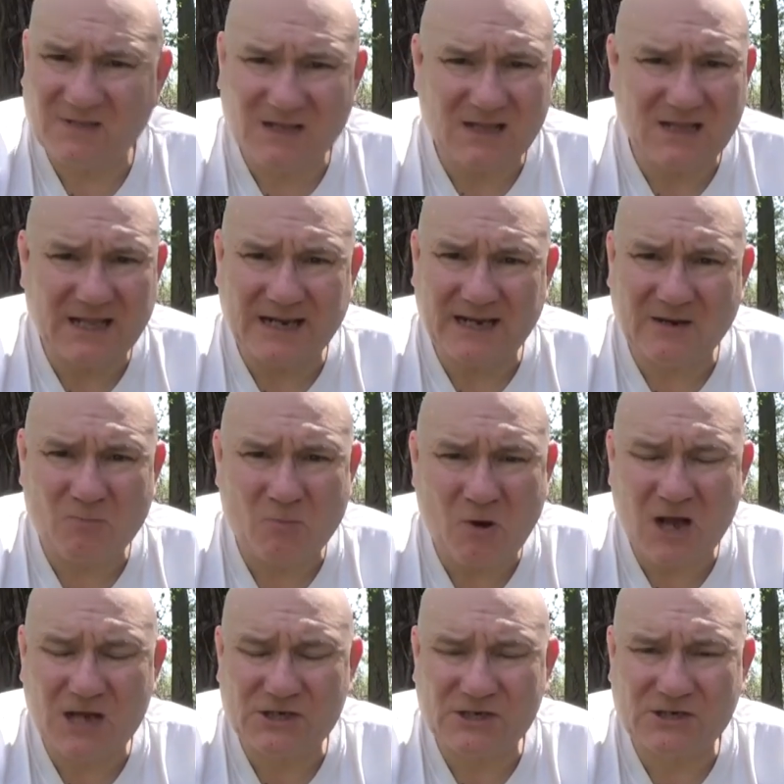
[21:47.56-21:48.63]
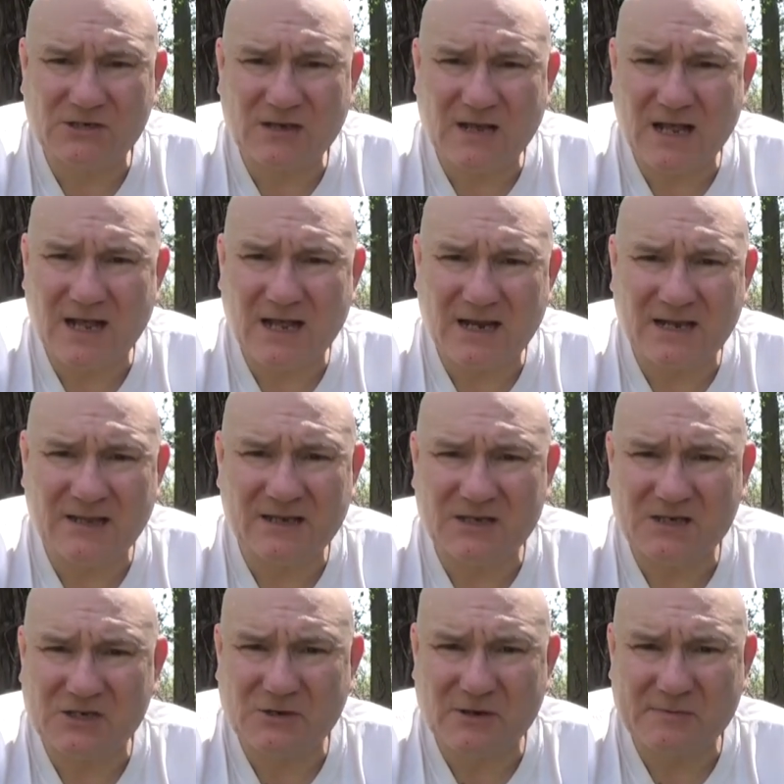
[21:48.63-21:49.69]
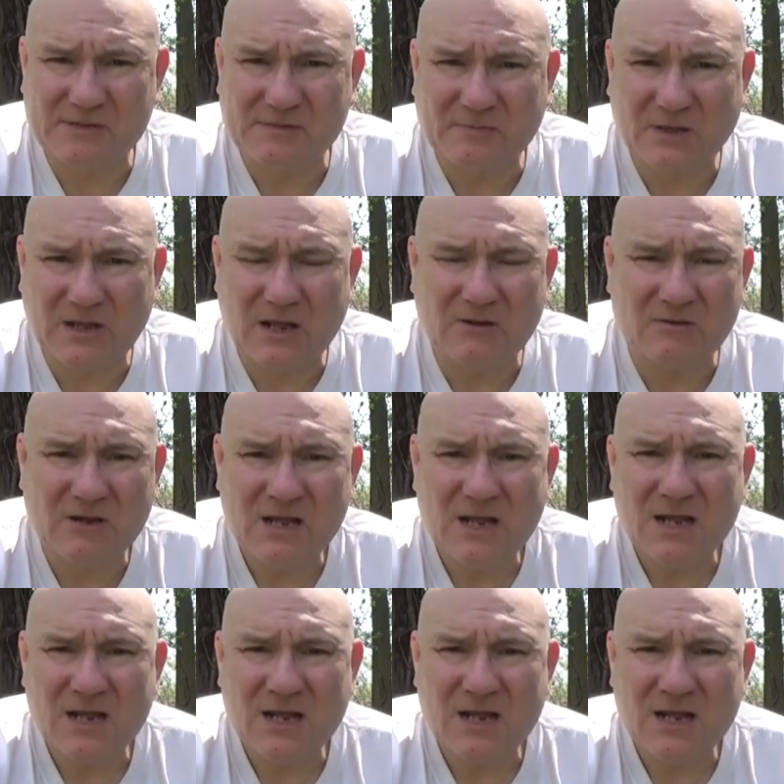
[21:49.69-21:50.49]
click and watch in the description below.